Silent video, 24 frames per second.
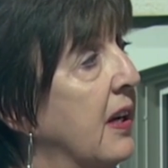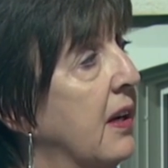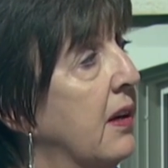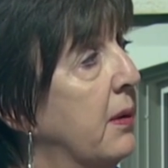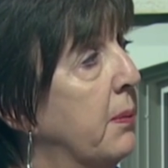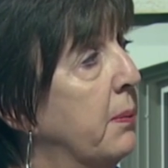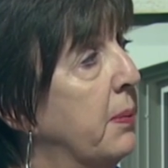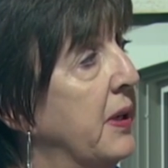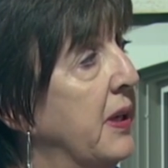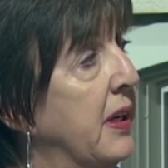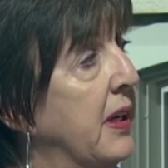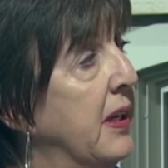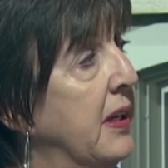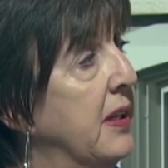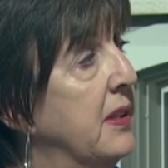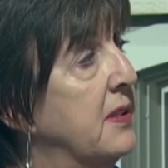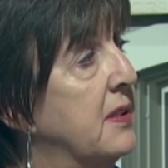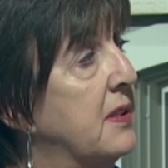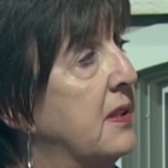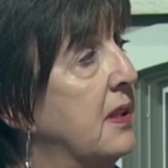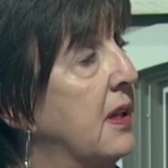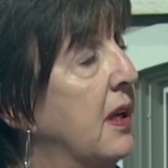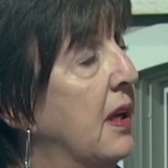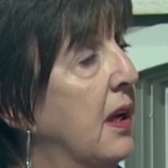
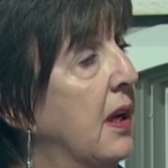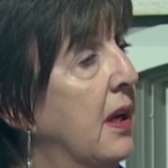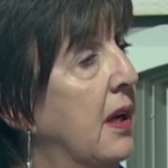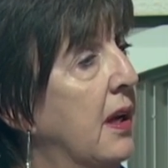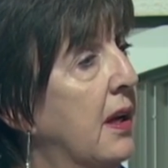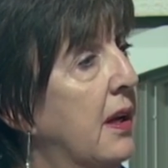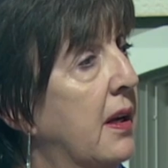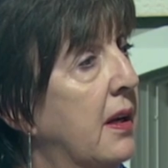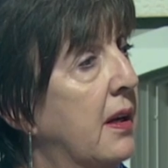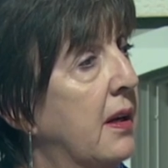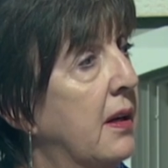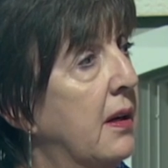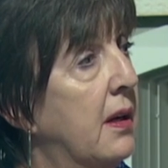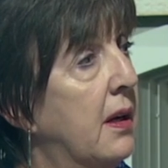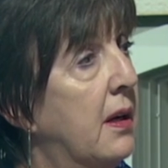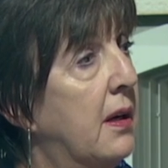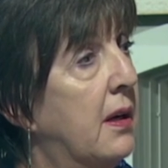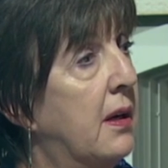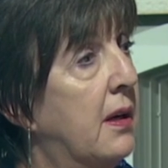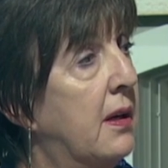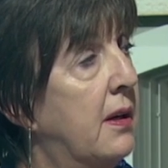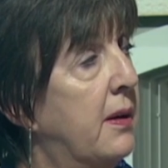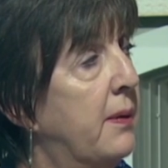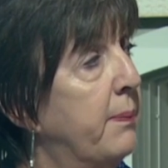companies, and
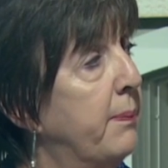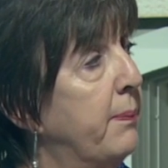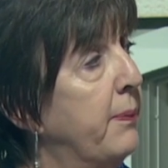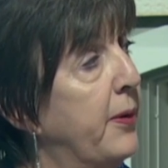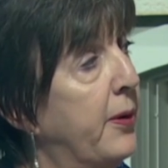um,